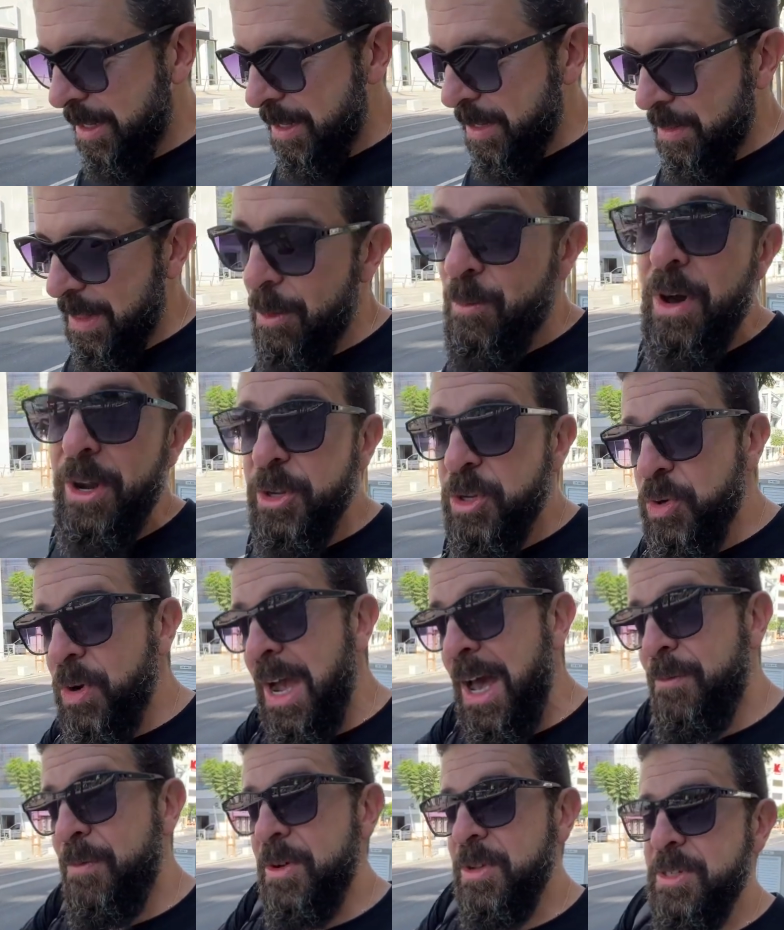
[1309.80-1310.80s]
that want to
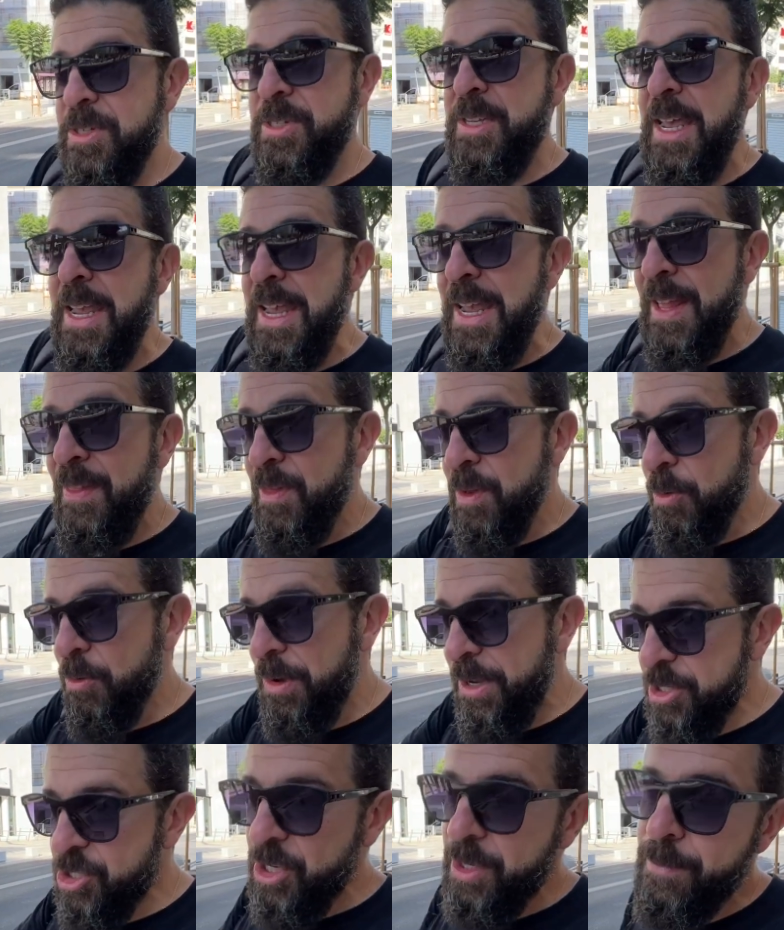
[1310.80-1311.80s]
travel, say, in the
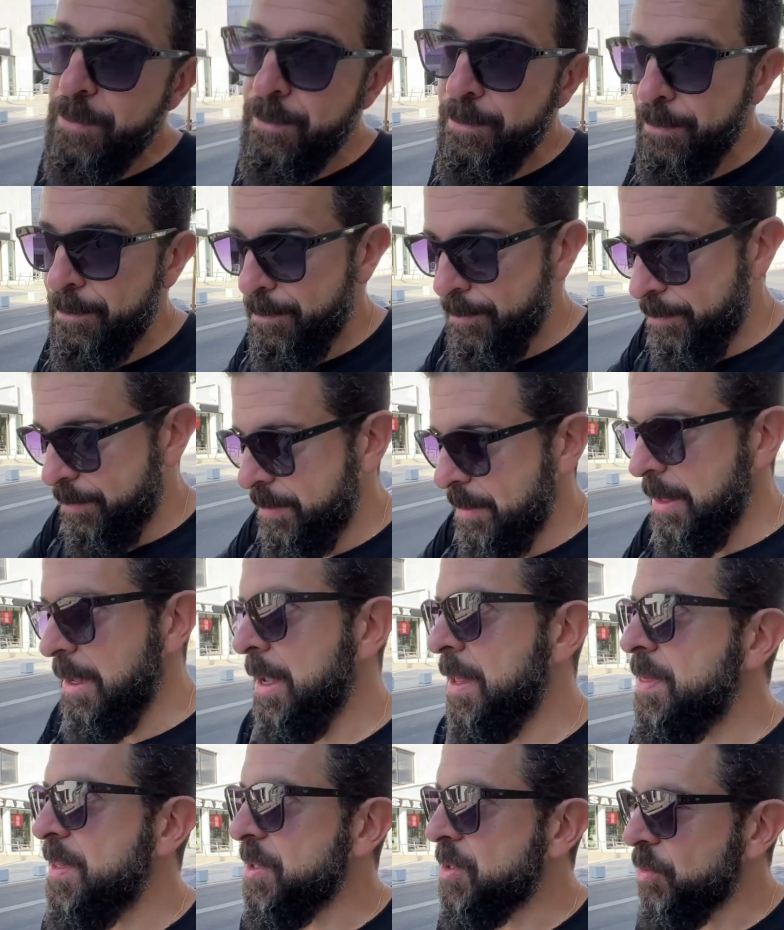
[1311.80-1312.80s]
region,
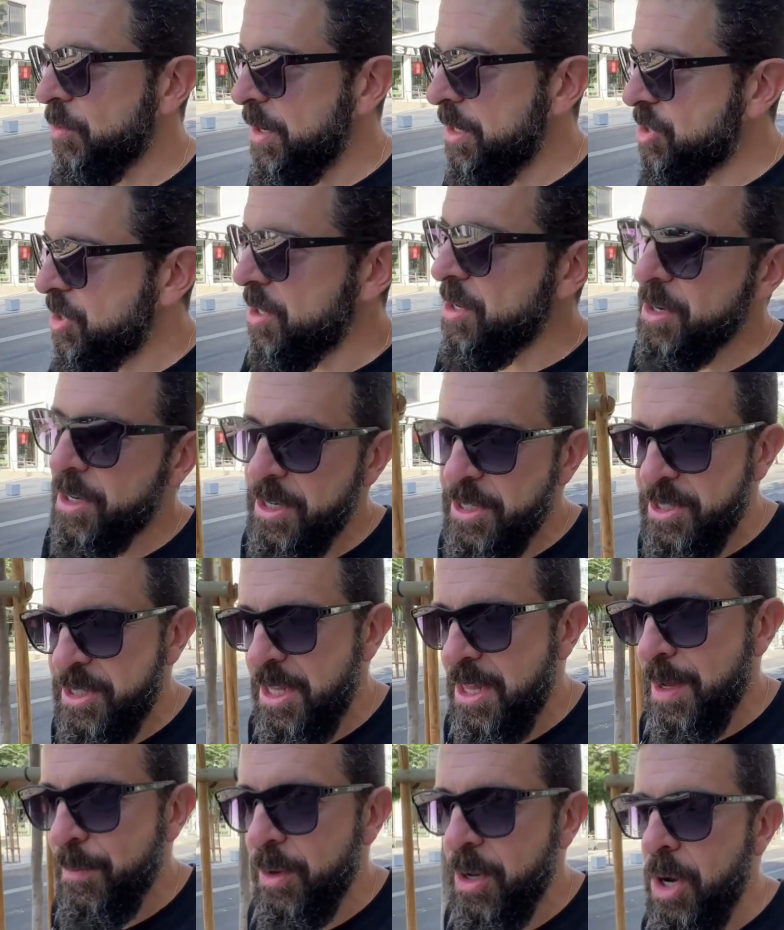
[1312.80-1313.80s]
in this region. You're going to see
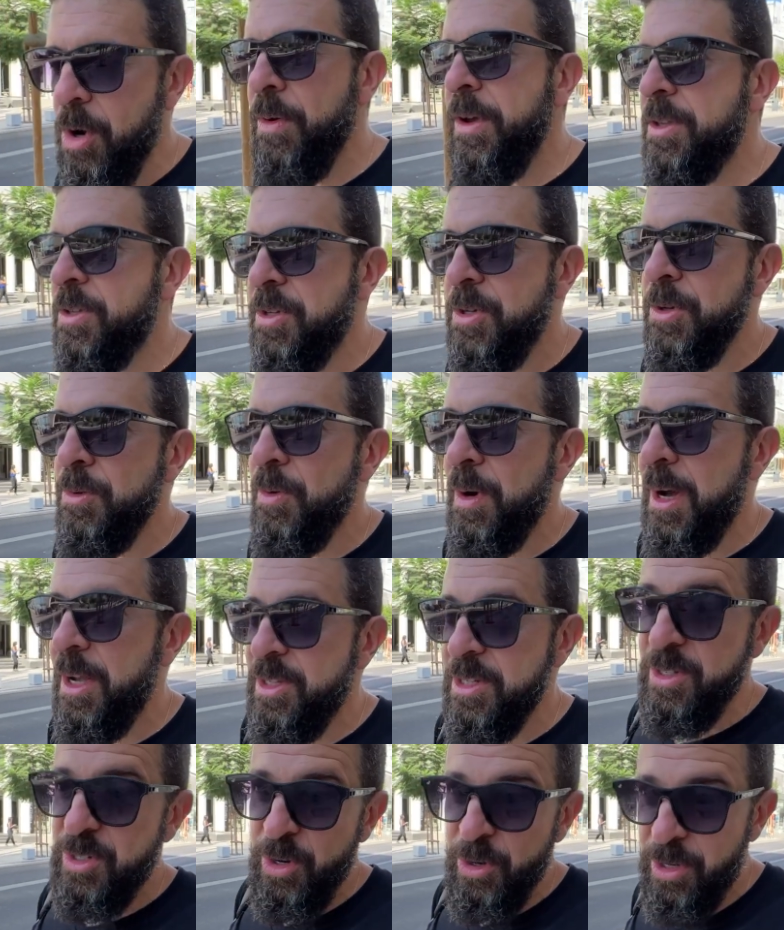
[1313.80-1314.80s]
them going to
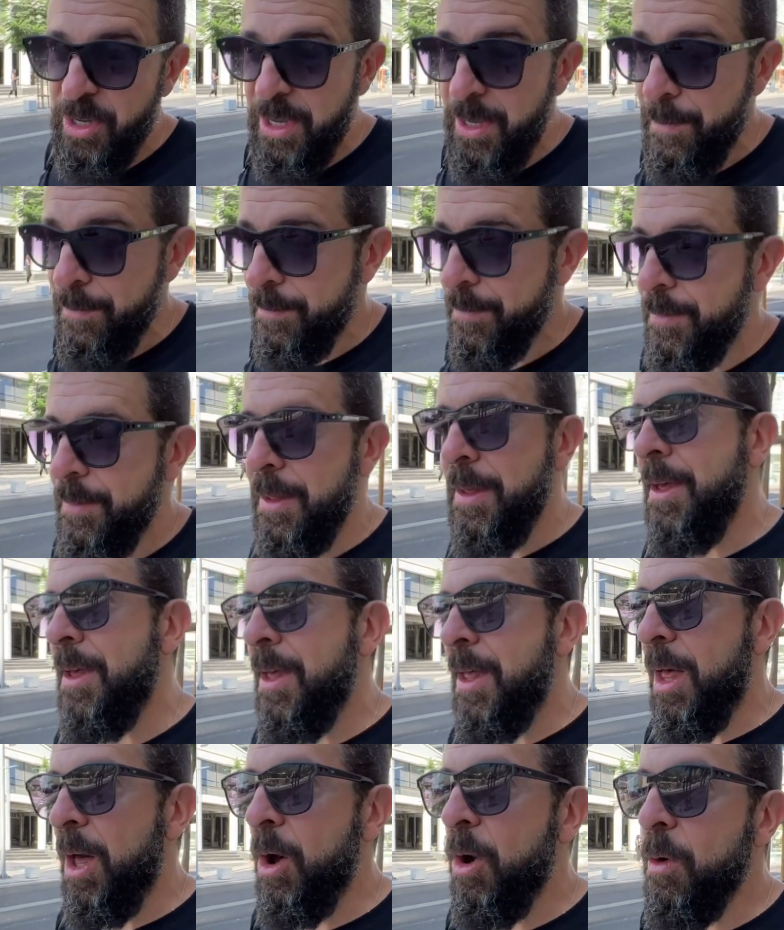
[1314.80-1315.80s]
Turkey,
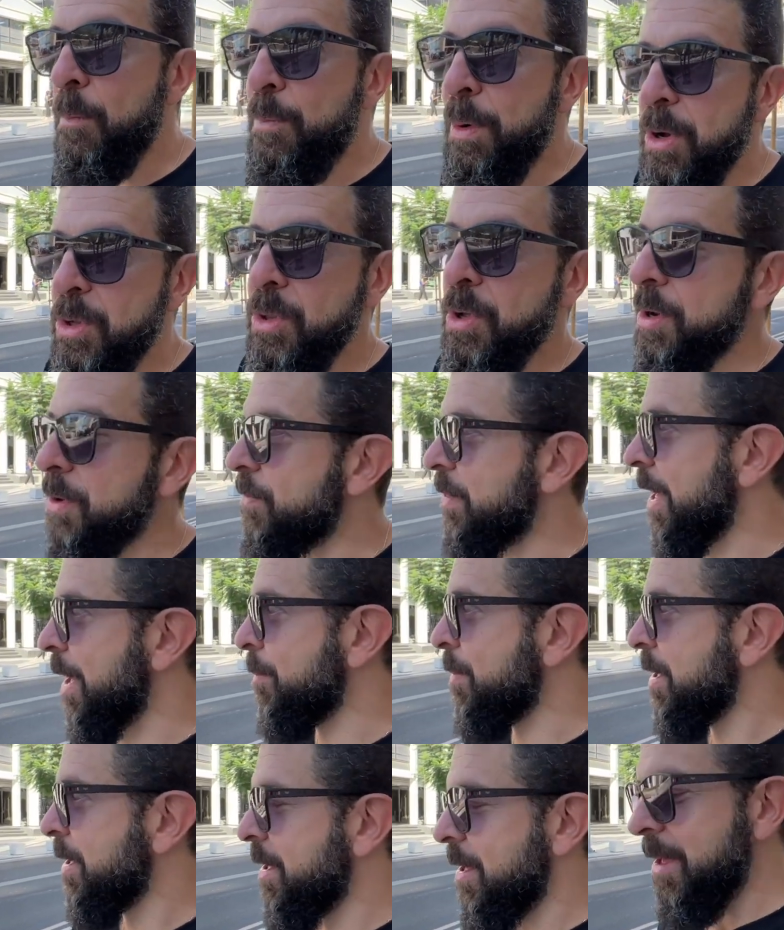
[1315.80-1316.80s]
a whole boatload of
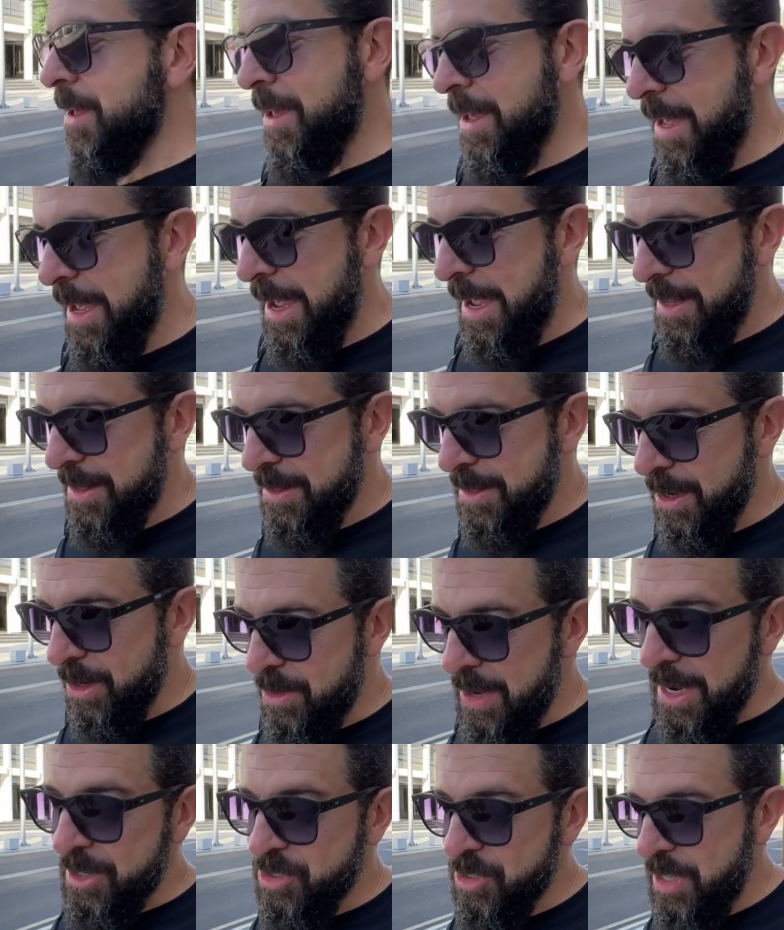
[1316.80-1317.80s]
them. And
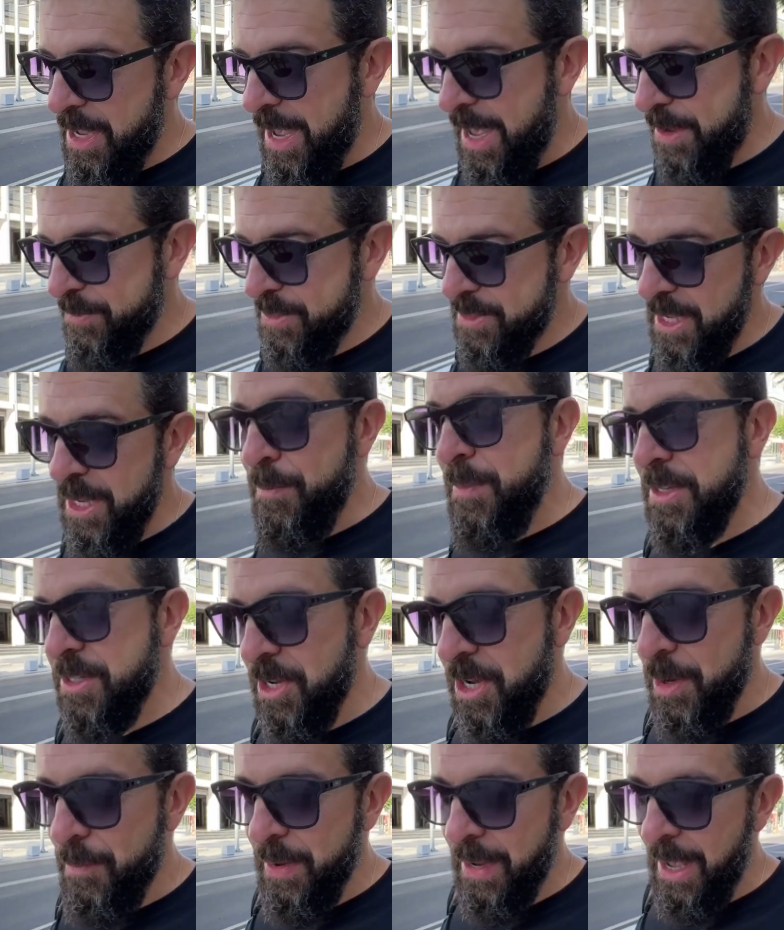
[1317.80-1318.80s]
you actually have statements
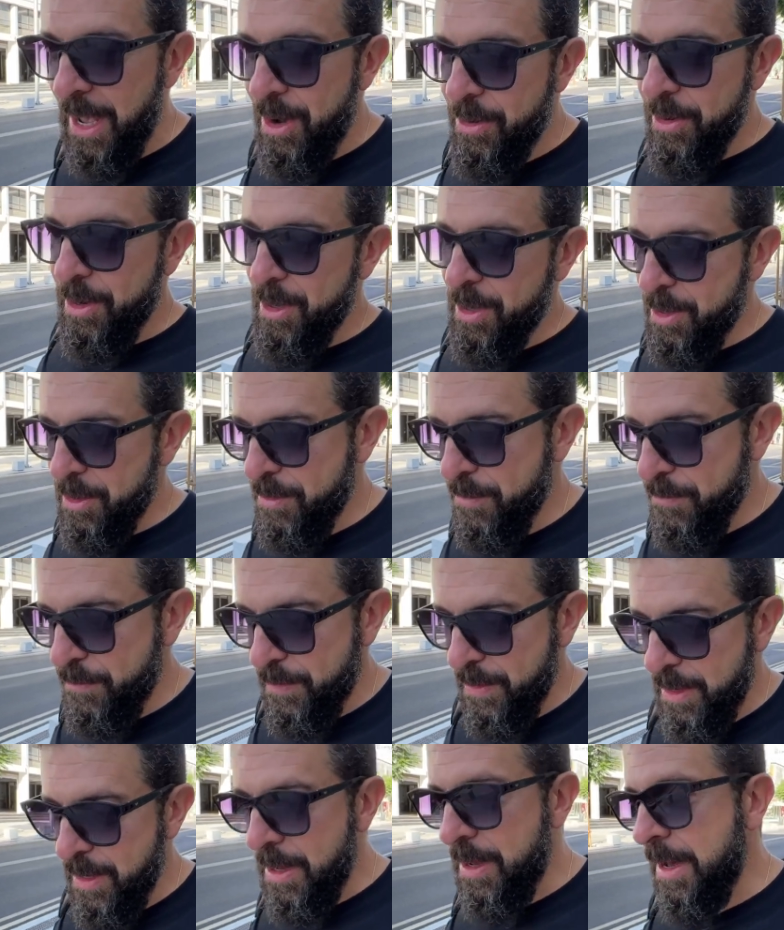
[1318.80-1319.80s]
coming out of
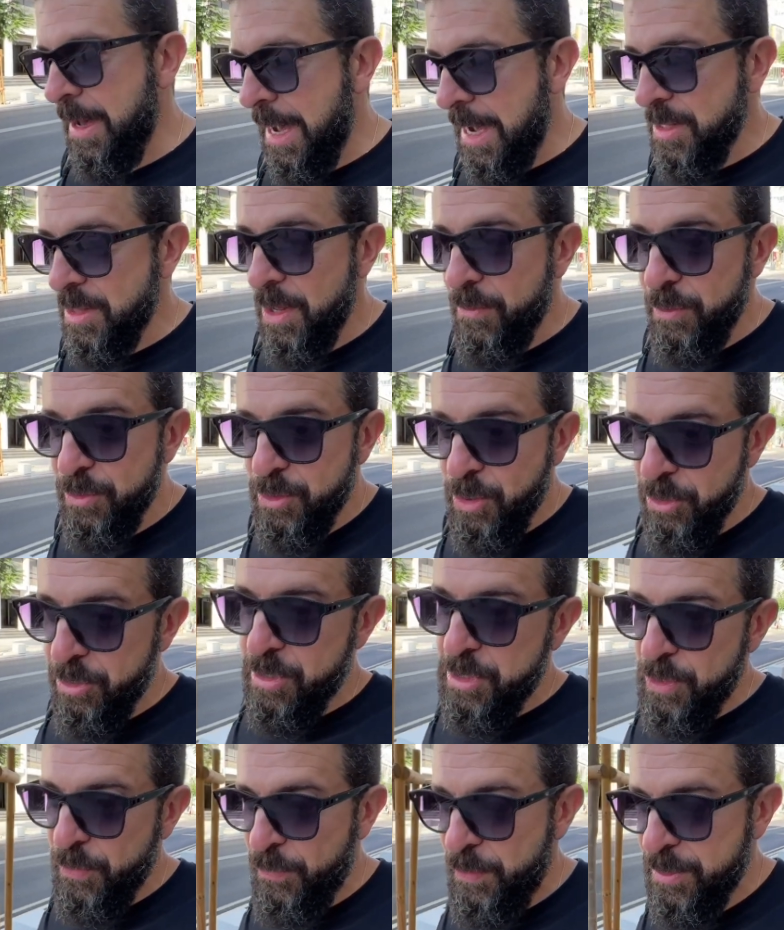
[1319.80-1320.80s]
high-level
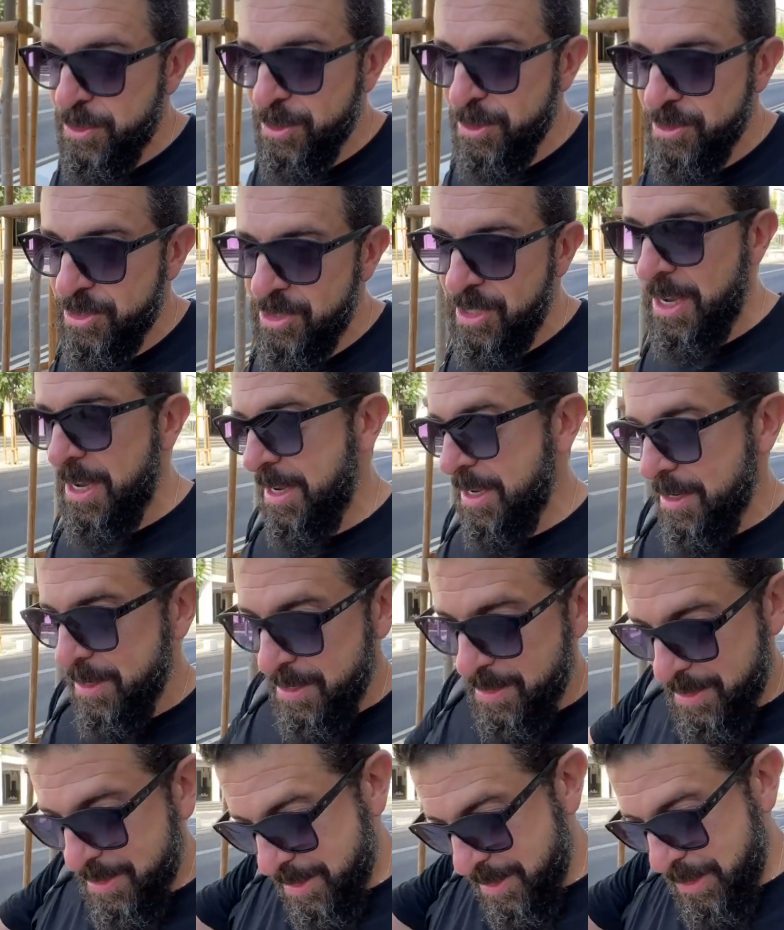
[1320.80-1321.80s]
Turkish officials saying,
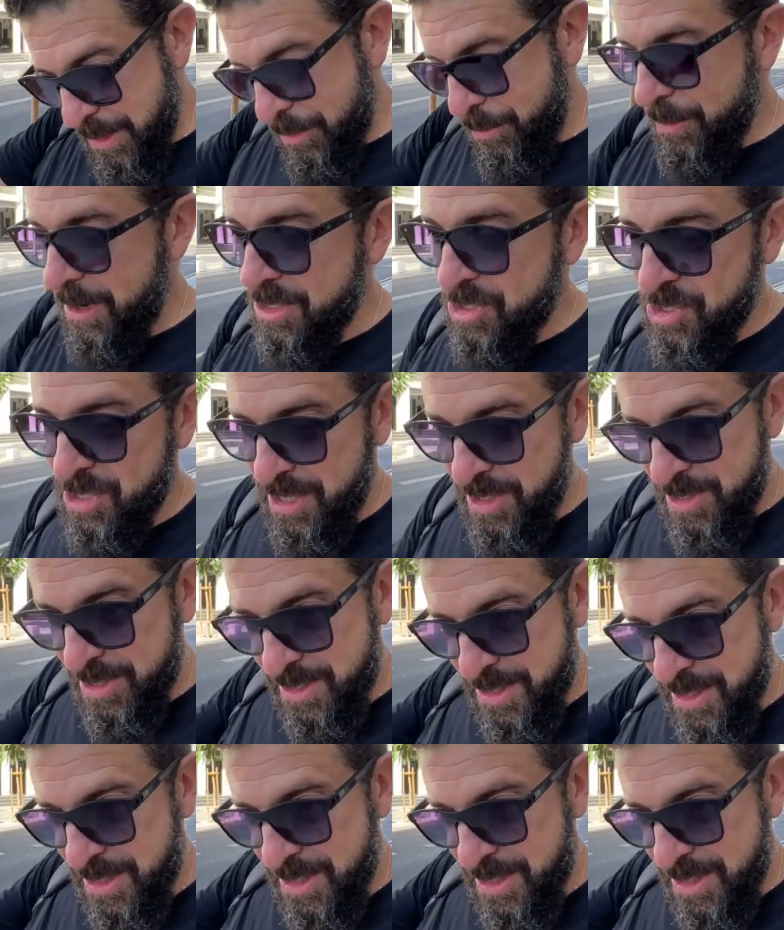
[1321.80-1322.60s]
Russians,